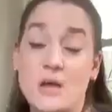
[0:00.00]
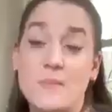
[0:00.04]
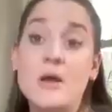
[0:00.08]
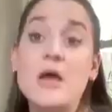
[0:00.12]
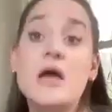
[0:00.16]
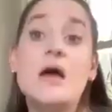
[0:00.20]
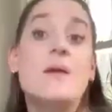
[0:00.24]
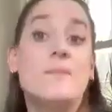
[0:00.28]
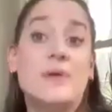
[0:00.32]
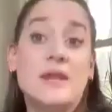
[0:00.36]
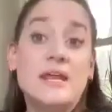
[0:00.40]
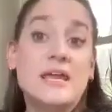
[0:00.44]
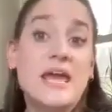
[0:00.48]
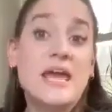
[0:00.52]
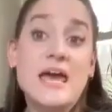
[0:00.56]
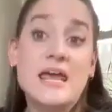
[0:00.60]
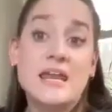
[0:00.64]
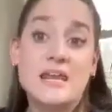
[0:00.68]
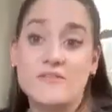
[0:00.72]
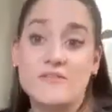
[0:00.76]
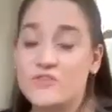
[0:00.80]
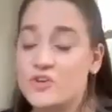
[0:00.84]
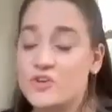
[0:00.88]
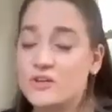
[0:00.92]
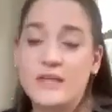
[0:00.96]
help. But again,
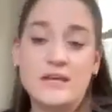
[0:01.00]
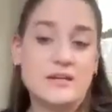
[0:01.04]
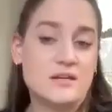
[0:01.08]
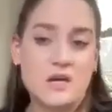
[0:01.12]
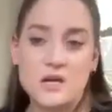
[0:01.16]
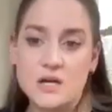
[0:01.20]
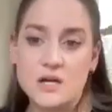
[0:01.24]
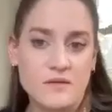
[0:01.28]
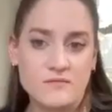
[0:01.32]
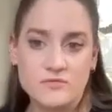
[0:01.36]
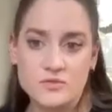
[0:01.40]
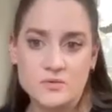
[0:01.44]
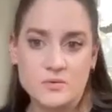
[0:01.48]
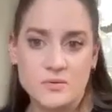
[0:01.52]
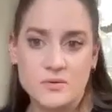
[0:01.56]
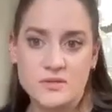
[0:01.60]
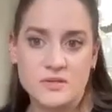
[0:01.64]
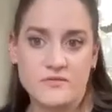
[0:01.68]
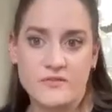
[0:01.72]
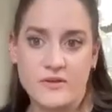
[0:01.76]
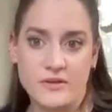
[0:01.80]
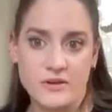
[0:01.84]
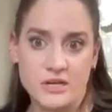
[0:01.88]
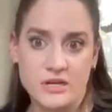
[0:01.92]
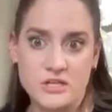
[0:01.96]
if you're like not comfortable with
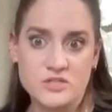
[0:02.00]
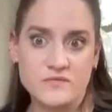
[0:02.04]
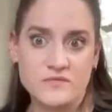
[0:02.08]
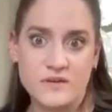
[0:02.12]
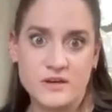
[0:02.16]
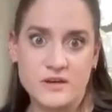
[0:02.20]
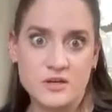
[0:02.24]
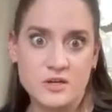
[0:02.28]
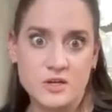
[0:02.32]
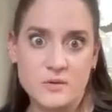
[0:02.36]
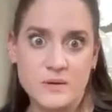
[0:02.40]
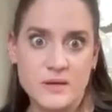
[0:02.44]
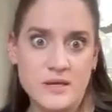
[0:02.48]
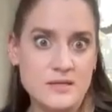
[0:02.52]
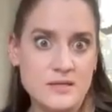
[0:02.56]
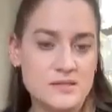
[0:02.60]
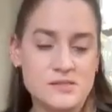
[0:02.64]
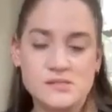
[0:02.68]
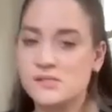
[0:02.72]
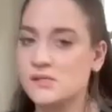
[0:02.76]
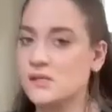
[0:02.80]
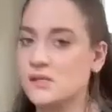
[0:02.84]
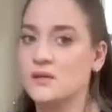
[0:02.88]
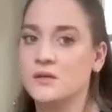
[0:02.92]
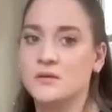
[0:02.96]
the foundation finder
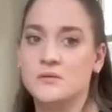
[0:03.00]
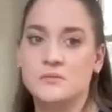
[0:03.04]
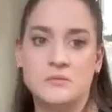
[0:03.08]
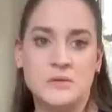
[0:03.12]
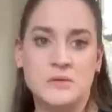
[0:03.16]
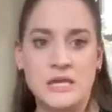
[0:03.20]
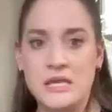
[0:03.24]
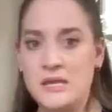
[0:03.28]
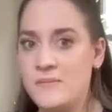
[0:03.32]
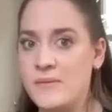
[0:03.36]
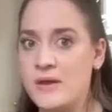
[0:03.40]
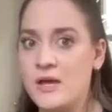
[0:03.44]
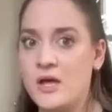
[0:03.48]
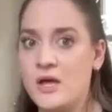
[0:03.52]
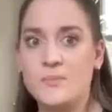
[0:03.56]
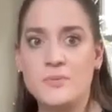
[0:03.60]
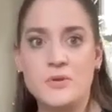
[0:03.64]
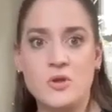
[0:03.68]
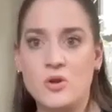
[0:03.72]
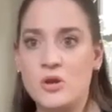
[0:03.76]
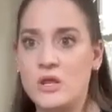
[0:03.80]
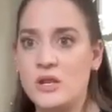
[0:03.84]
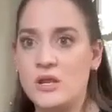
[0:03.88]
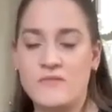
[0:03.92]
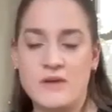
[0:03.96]
quiz, email
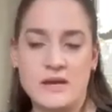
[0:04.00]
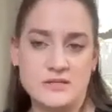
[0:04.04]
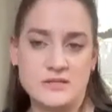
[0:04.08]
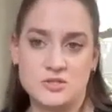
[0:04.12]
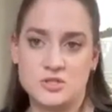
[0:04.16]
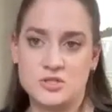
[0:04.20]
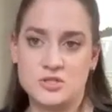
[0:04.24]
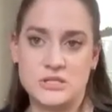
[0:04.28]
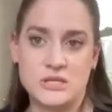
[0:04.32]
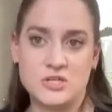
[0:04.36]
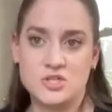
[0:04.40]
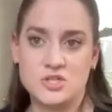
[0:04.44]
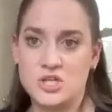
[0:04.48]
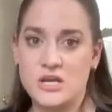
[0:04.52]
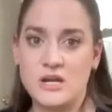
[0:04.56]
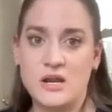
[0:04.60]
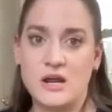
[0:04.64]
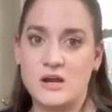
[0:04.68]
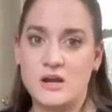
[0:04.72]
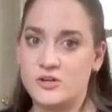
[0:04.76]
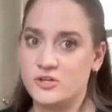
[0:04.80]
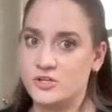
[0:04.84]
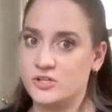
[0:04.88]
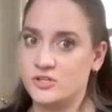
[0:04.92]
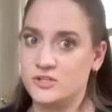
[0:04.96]

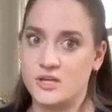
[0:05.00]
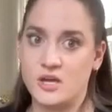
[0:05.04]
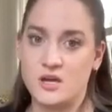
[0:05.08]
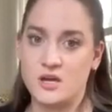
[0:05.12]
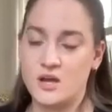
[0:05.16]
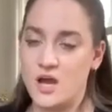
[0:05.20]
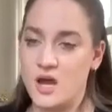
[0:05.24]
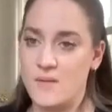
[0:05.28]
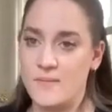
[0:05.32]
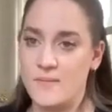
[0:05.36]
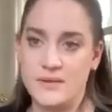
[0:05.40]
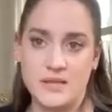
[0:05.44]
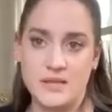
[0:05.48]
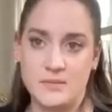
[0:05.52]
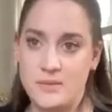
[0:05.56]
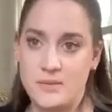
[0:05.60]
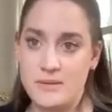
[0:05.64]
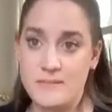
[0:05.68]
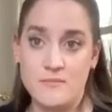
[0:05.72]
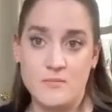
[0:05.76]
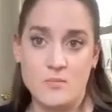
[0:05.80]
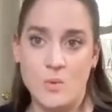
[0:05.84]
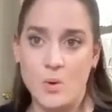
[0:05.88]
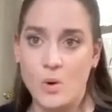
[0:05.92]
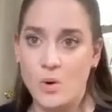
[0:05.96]
beautyadvisors@janeiredale.com and they'd
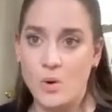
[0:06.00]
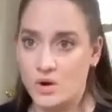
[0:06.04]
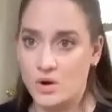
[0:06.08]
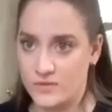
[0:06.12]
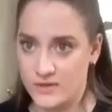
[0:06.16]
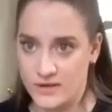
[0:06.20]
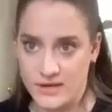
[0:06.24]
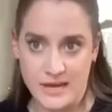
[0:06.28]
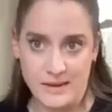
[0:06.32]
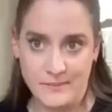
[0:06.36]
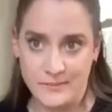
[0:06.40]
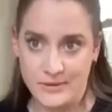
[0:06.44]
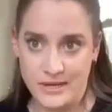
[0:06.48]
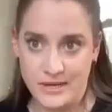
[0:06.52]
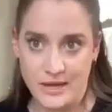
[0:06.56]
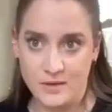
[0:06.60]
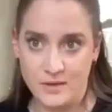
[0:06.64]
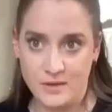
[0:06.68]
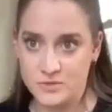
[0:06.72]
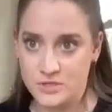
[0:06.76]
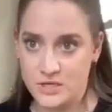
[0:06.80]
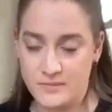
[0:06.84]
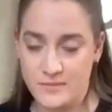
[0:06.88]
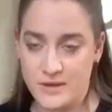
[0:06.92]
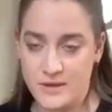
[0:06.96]
be more than happy to
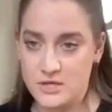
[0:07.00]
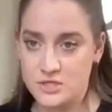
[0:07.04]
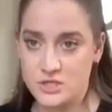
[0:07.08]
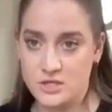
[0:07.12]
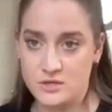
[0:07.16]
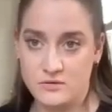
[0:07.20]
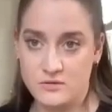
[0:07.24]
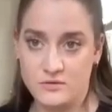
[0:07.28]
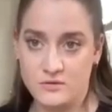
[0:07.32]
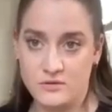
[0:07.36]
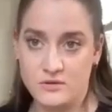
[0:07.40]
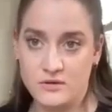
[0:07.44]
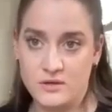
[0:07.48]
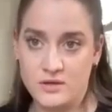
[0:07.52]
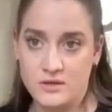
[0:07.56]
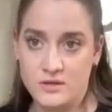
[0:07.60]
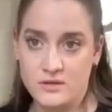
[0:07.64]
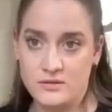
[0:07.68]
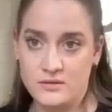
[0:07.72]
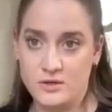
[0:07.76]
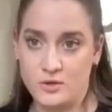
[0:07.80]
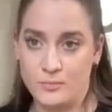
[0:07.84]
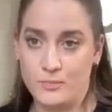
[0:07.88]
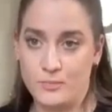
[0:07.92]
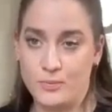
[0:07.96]
help shade match you.
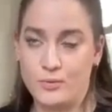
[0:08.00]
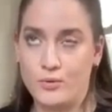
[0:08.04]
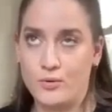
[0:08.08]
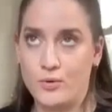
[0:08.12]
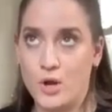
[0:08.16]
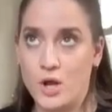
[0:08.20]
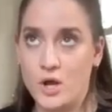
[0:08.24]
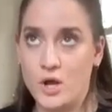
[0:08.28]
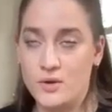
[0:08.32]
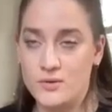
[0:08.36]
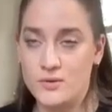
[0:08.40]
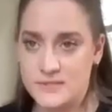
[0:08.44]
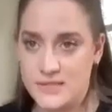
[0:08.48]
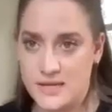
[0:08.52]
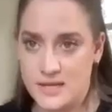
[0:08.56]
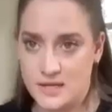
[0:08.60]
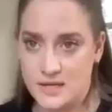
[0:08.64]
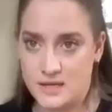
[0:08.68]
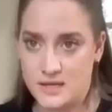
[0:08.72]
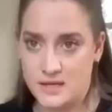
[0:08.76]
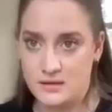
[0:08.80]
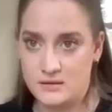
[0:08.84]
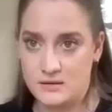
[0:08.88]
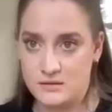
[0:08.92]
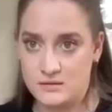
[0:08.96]
They're pros at
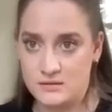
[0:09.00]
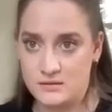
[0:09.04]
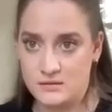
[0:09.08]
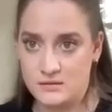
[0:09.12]
it.